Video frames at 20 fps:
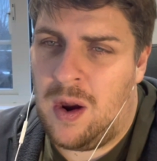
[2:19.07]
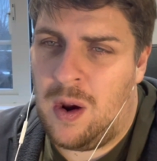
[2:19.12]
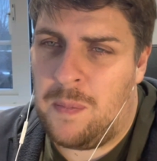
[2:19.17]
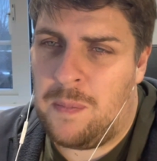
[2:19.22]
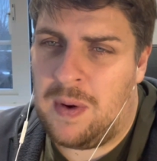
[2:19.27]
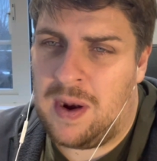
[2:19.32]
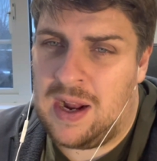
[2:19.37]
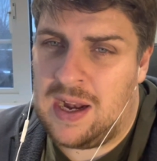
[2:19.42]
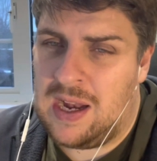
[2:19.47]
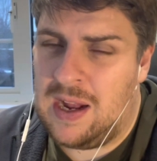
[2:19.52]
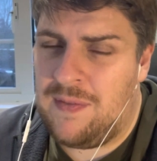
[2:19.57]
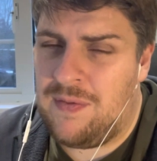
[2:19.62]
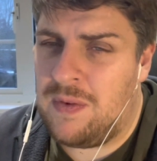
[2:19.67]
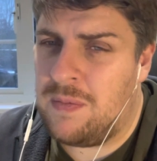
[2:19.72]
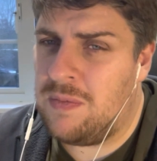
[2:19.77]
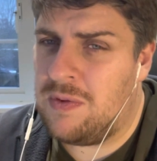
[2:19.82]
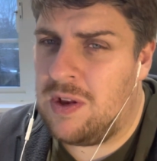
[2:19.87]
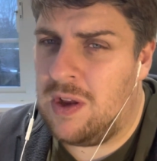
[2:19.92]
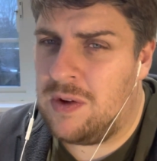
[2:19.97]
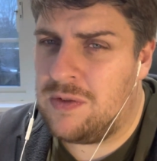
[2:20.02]
but they leave
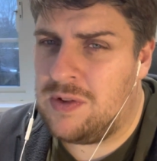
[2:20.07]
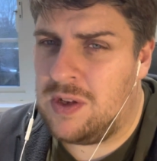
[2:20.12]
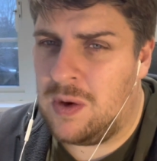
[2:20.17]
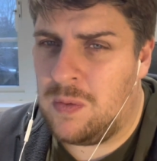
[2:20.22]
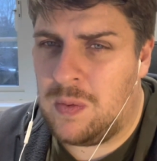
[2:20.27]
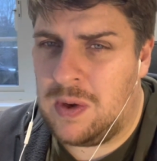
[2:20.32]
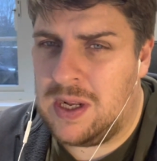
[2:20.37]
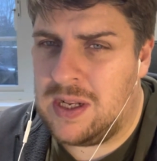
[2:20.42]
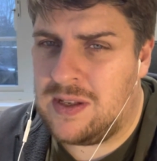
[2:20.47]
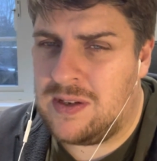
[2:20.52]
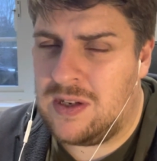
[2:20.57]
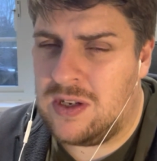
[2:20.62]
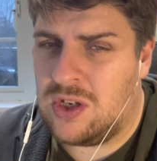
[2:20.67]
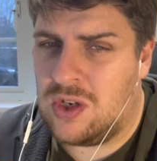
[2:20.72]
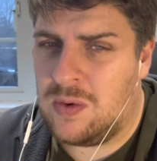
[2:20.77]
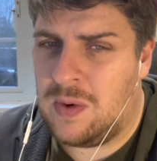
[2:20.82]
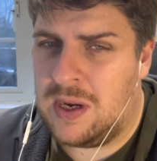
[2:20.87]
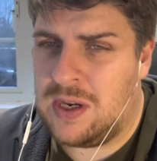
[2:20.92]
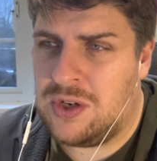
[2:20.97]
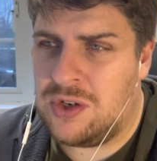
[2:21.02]
themselves in a weird
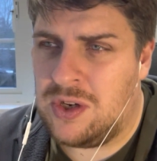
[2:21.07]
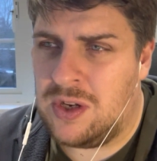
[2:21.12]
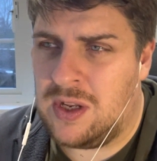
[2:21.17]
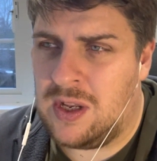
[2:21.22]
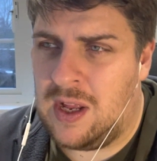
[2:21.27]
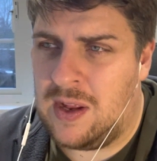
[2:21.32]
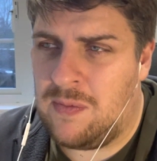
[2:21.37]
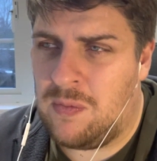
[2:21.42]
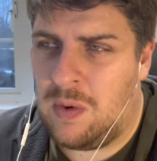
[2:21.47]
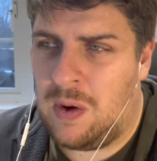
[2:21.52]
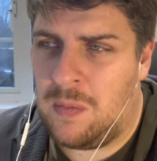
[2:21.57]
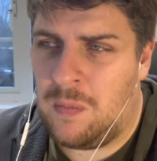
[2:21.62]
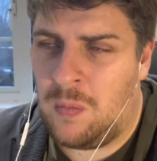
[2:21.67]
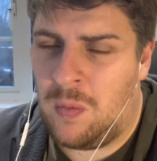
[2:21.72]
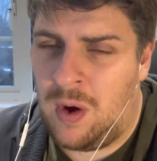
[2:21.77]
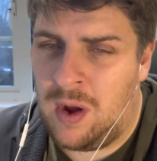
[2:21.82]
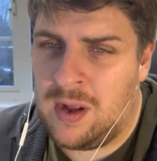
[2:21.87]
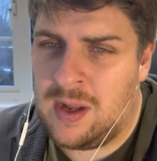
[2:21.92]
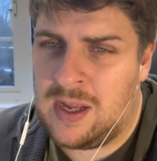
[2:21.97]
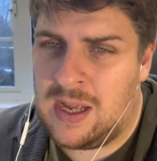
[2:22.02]
situation. They've won
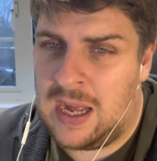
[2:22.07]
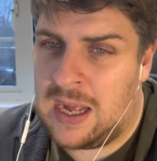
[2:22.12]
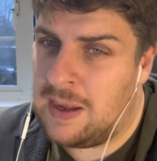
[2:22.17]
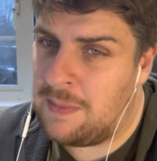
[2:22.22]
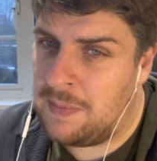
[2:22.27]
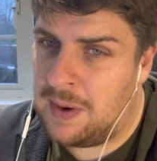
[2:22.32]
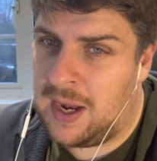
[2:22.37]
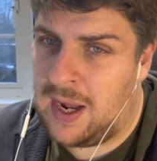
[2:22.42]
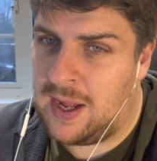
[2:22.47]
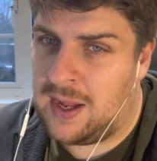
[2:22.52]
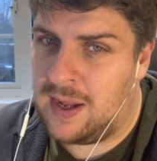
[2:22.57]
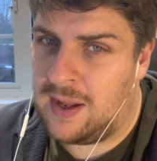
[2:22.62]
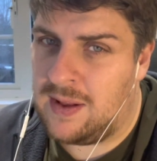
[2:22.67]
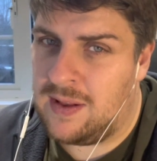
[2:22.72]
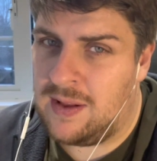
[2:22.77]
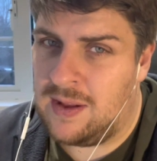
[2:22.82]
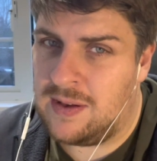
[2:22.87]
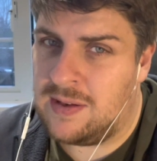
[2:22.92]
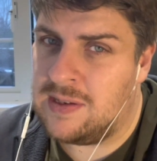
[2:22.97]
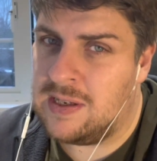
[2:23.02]
one game in eight
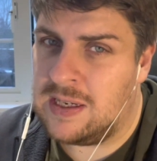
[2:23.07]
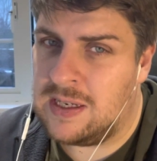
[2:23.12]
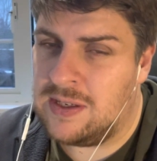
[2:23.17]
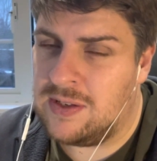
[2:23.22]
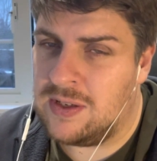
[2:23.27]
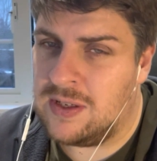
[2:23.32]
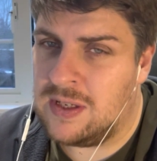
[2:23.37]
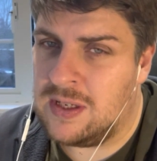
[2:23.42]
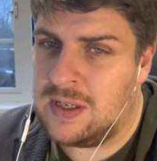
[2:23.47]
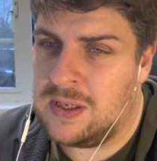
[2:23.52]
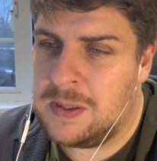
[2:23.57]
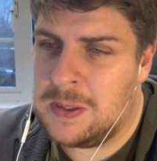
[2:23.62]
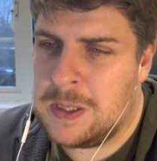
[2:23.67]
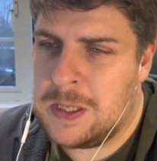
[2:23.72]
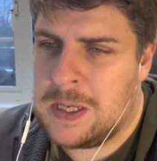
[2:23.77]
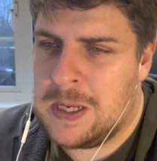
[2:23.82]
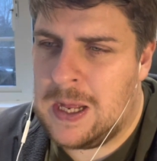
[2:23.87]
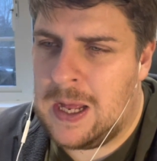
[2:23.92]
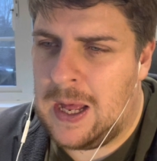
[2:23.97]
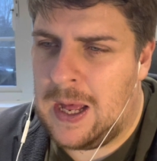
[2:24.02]
this season.
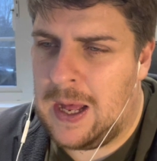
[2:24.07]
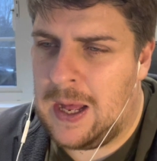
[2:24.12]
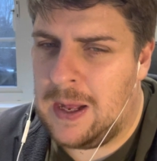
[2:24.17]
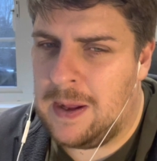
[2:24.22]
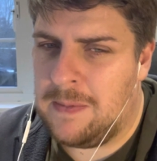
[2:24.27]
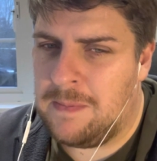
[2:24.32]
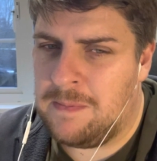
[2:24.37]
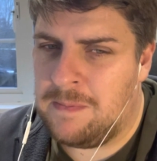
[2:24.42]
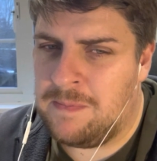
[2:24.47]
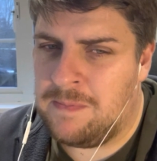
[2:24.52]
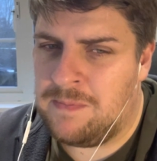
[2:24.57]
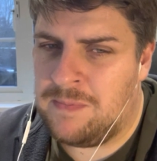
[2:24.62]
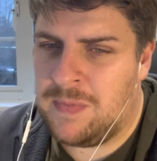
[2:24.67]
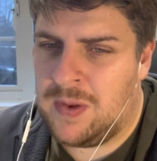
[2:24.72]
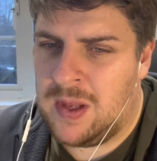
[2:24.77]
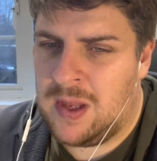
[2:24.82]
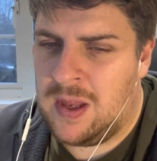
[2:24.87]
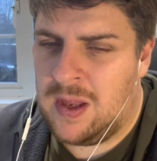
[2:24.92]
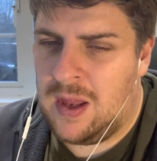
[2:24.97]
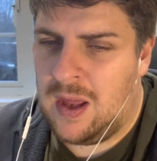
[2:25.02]
Um,
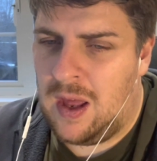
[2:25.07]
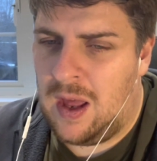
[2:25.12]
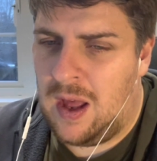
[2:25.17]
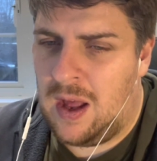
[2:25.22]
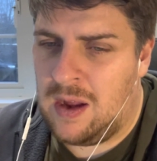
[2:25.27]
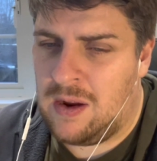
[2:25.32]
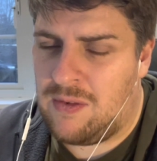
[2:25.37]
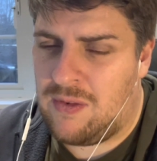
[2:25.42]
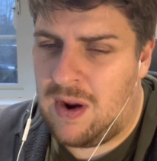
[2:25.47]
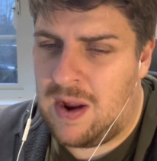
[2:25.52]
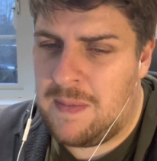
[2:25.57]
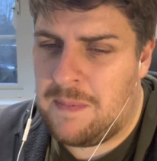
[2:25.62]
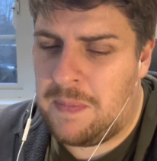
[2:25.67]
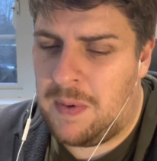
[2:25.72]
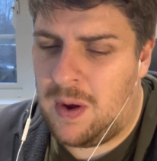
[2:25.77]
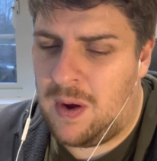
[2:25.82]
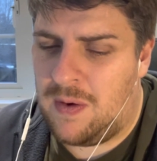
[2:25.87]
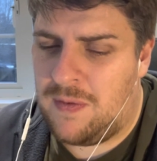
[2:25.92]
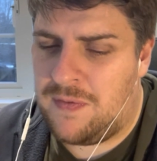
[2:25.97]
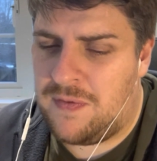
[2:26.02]
and Graham
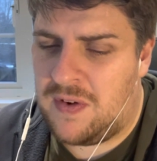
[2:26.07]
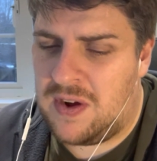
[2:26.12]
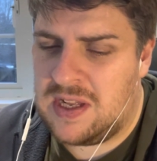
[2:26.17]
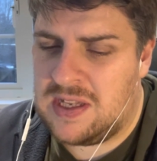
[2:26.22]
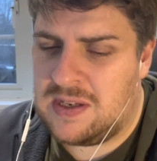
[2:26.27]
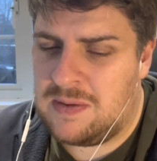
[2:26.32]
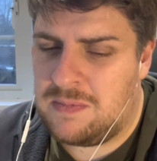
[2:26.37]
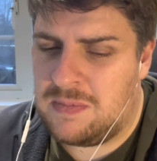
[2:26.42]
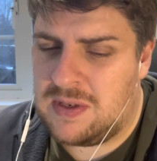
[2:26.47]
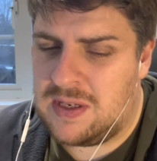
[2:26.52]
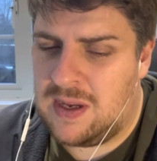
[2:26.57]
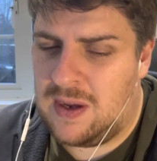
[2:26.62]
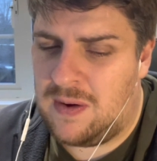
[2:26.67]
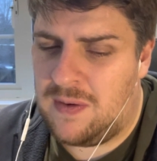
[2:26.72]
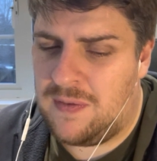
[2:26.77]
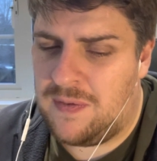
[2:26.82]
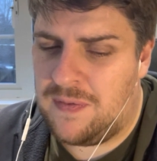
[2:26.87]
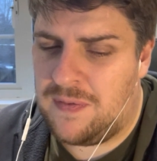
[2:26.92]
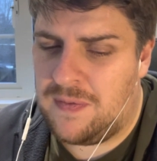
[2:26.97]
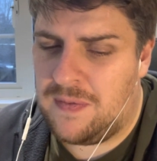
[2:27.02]
Potter finds
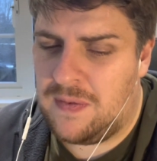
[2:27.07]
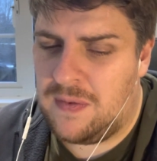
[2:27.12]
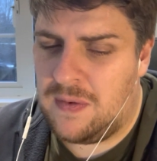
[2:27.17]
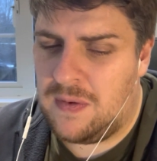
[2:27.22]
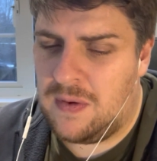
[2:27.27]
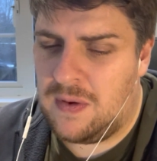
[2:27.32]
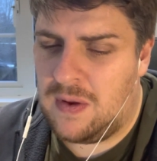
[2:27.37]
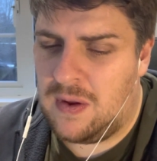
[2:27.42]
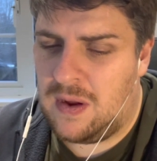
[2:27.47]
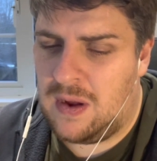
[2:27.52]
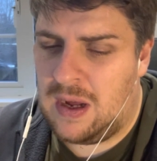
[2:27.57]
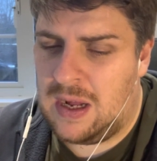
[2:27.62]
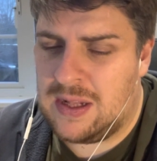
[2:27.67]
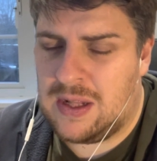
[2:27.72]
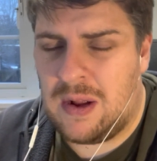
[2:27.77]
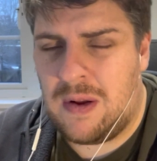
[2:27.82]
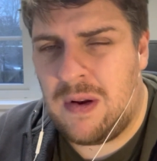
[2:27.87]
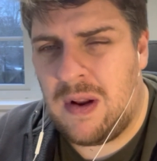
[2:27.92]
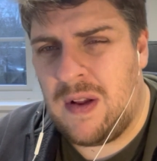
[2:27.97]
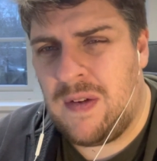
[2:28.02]
himself, I
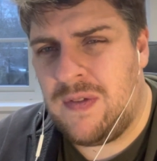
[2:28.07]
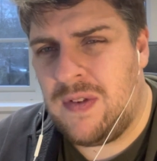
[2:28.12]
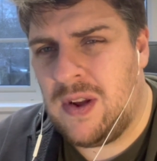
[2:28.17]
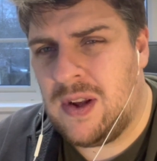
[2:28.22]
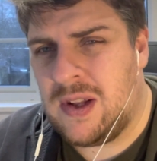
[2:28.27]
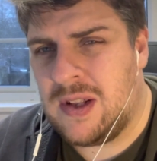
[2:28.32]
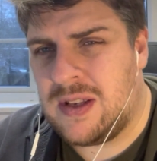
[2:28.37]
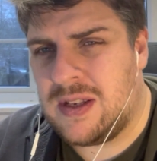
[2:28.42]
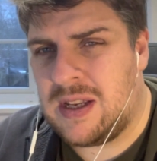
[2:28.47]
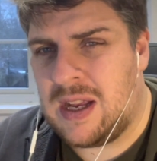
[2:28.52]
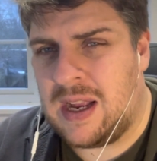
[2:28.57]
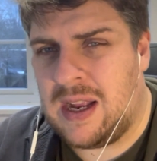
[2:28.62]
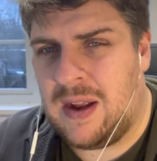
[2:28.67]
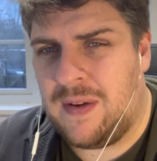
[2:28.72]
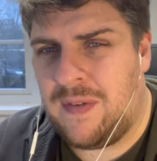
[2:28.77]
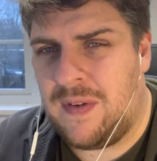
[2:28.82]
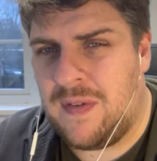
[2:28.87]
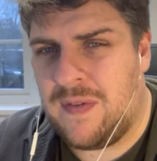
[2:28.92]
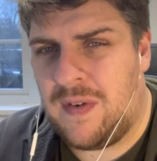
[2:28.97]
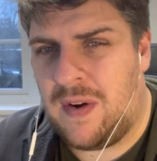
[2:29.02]
don't know if you could say
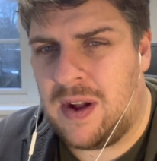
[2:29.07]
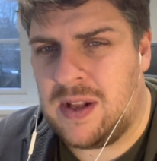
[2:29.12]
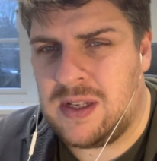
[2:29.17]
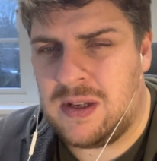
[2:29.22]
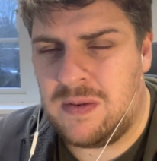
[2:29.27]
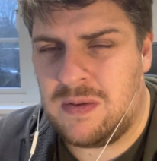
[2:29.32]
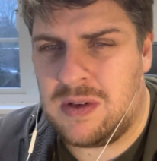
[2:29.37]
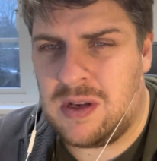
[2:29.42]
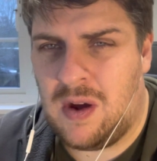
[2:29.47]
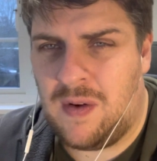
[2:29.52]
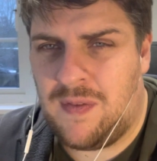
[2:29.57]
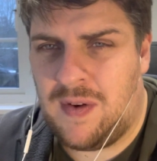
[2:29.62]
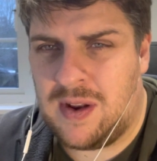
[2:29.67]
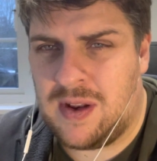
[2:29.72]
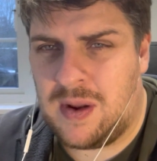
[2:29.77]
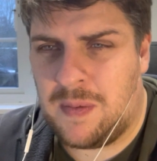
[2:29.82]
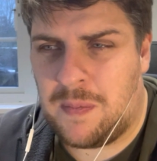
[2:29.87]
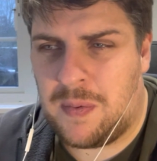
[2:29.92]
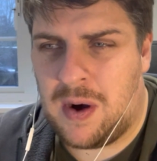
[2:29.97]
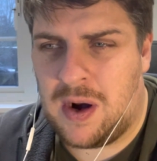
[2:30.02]
if he finds himself
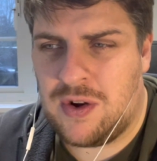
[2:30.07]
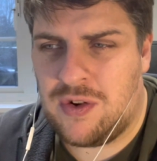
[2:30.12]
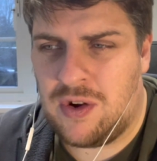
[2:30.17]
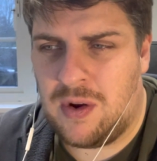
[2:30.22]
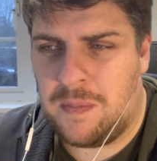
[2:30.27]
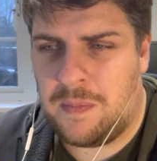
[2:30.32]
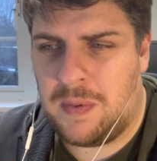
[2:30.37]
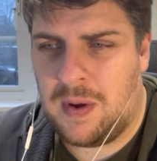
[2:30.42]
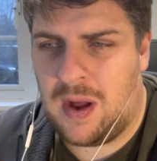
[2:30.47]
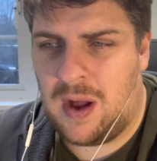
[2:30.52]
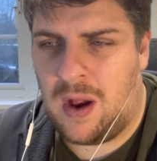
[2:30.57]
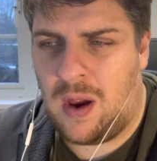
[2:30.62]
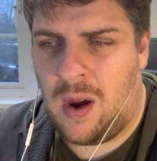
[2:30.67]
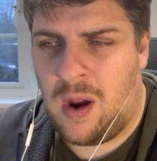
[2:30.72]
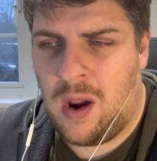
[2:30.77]
under pressure, but